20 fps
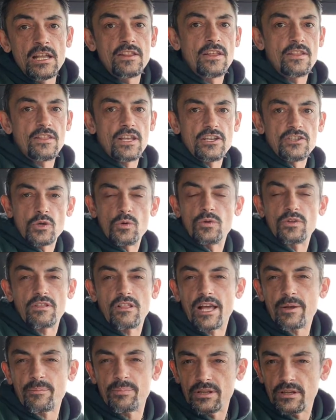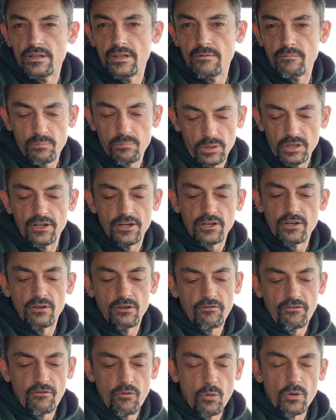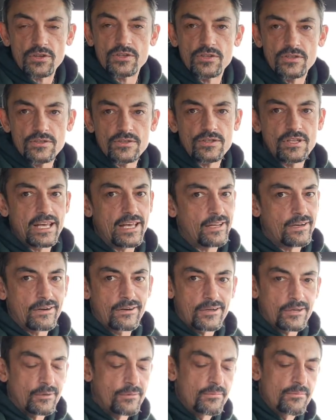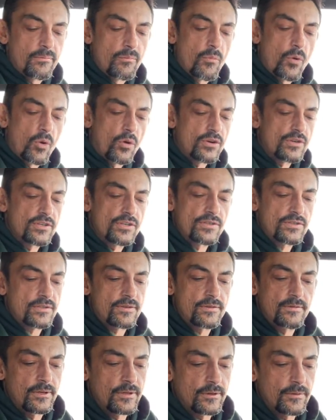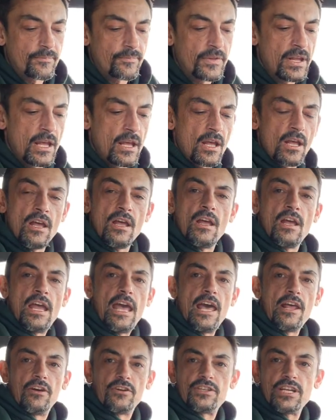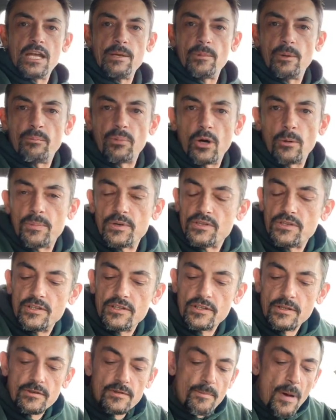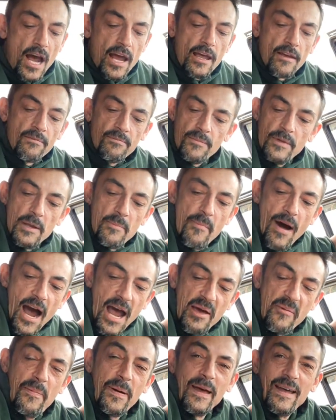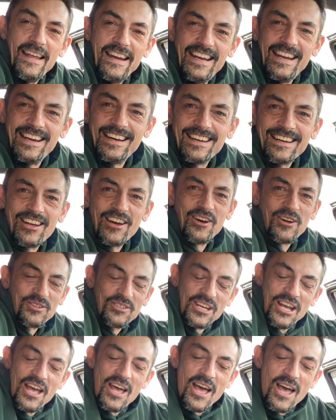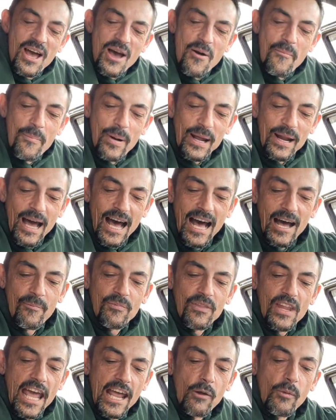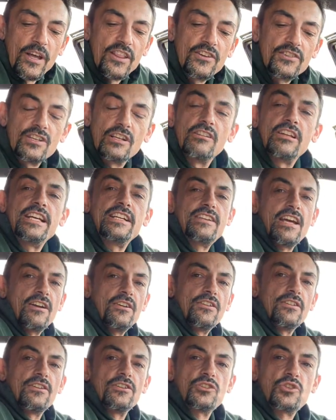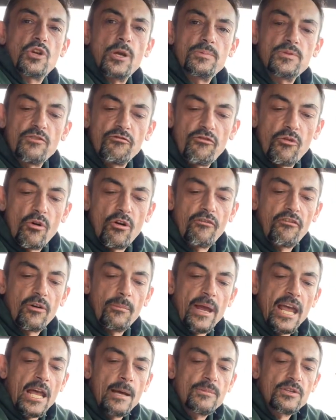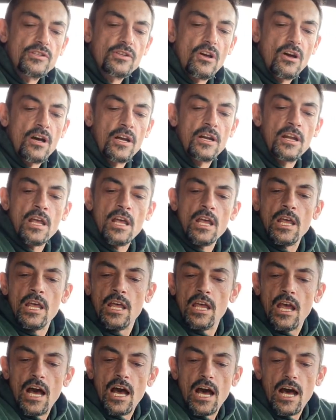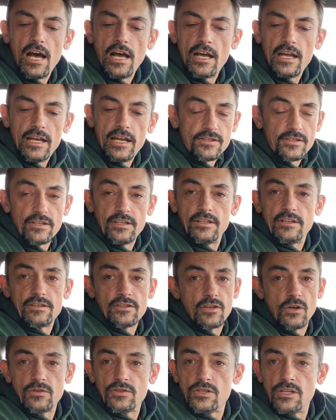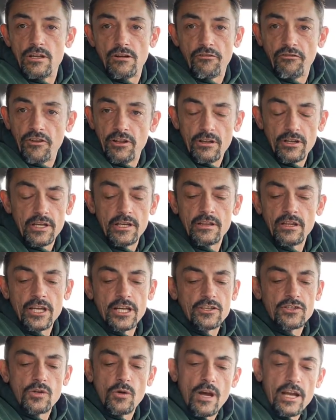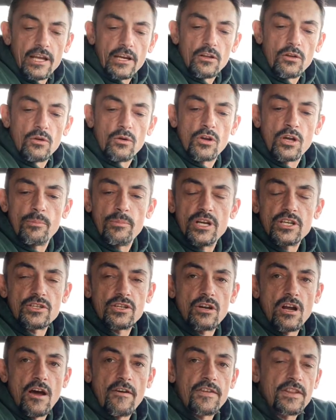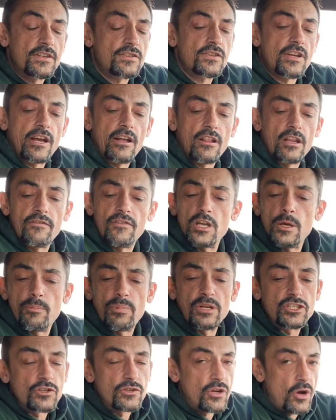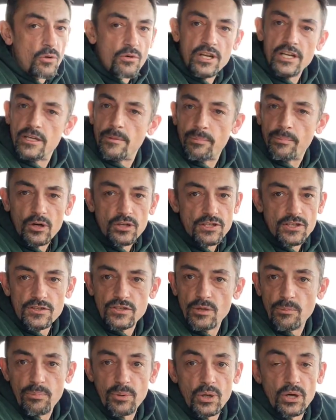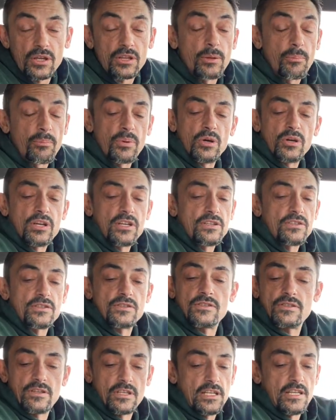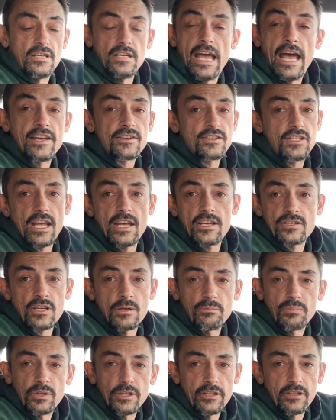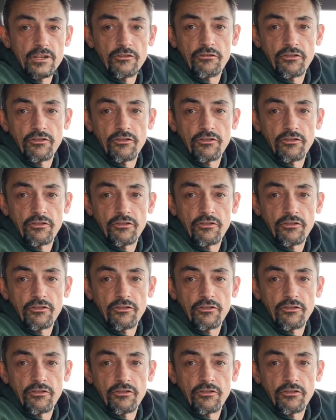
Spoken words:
than they do with like political forces that are more just, you know, entertainment purposes, as in my opinion goes. But anyway, there's a link down in the description for it from Amazon. It's an associate affiliate link, so I get a little commission off of the sale of it, but you don't need to purchase the book. The essay is completely